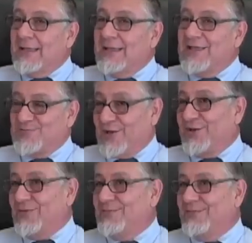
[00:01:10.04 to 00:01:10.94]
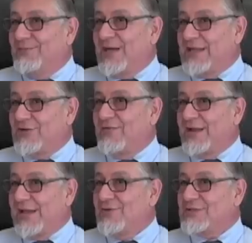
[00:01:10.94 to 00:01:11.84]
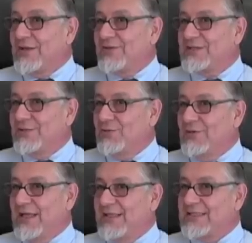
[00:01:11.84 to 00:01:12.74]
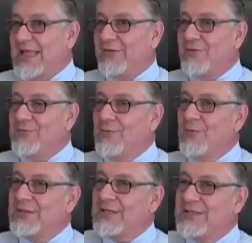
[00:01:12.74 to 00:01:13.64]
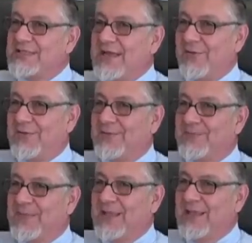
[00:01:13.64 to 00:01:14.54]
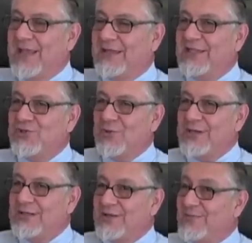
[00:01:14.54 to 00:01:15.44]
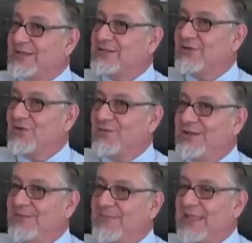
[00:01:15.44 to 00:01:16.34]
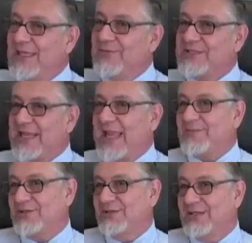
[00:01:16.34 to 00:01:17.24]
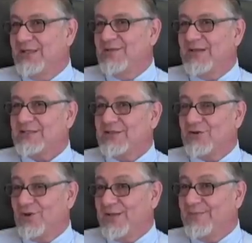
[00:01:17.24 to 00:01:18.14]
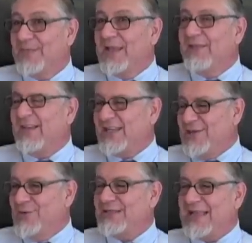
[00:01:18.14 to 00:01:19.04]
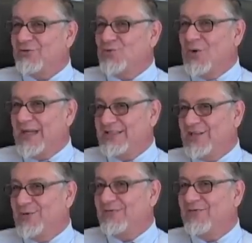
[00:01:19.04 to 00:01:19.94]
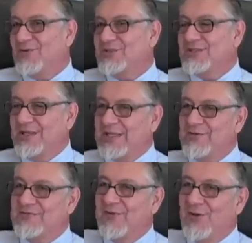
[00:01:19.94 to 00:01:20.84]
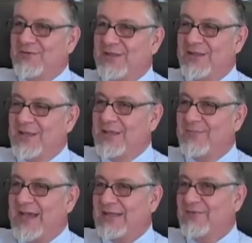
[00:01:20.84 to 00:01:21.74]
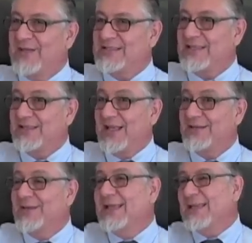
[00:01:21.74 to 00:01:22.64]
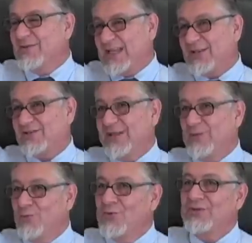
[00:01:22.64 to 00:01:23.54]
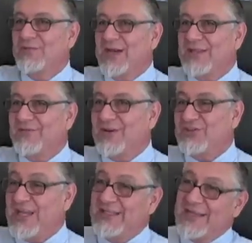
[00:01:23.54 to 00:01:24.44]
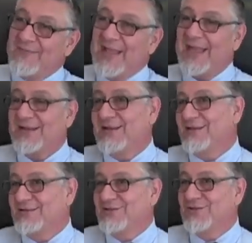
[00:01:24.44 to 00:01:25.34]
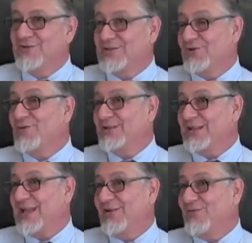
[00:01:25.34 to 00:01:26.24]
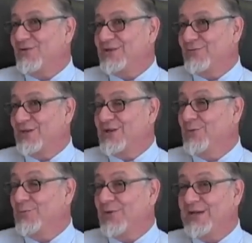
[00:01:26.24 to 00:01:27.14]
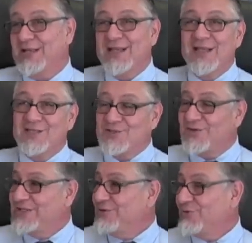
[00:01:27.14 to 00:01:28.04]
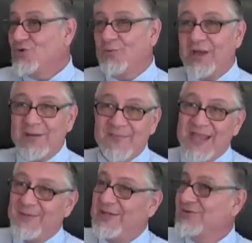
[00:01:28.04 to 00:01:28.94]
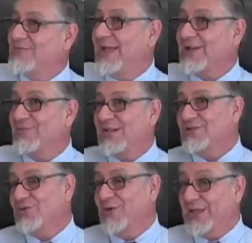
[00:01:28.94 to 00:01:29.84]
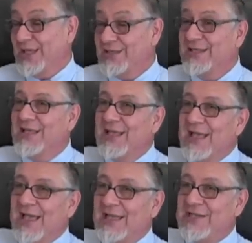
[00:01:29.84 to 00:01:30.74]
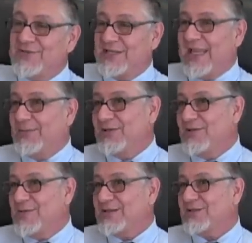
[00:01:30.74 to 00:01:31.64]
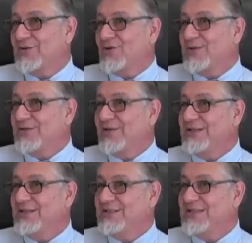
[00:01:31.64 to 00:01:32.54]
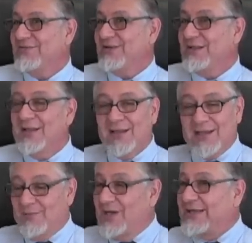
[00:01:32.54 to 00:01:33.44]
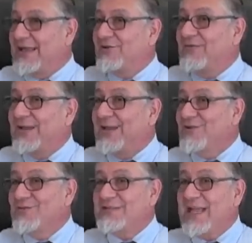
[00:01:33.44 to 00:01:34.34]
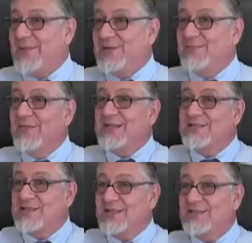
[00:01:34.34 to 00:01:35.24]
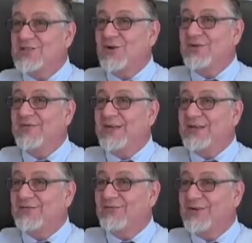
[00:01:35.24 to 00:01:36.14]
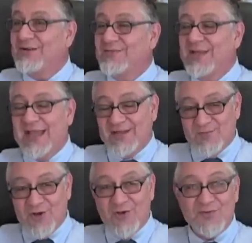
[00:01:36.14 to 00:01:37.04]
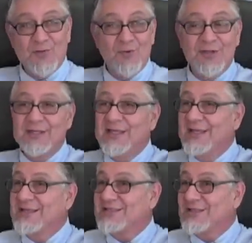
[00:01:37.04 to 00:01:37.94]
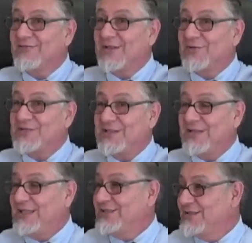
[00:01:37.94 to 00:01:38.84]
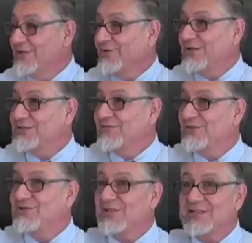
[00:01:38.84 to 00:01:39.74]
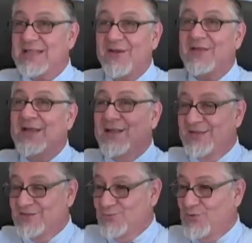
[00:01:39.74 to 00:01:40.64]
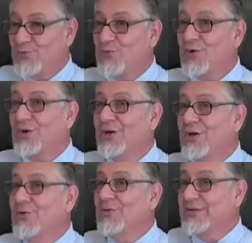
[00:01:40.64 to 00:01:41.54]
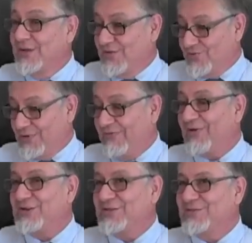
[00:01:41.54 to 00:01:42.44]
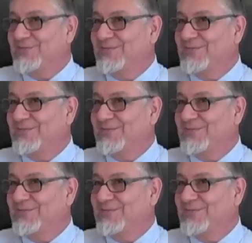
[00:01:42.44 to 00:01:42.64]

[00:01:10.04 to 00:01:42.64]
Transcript: His brother, Mariano Vallejo's other son, Uladislao, went south, and he joined the Mexican Army. He was a captain in the Mexican Army. In fact, he went down twice. He went first, and he was involved in the Battle of Mazatlan. He was actually wounded by the French. He had to come back to Sonoma, to California, recuperate. As soon as he recuperated, bam, he was back in Mexico again, and he was a captain of the Mexican Army until 1870. Mariano Vallejo was happy. My sons are defending freedom and democracy, one against the Confederacy in the east, the other against the French in the south. This is one war with three fronts.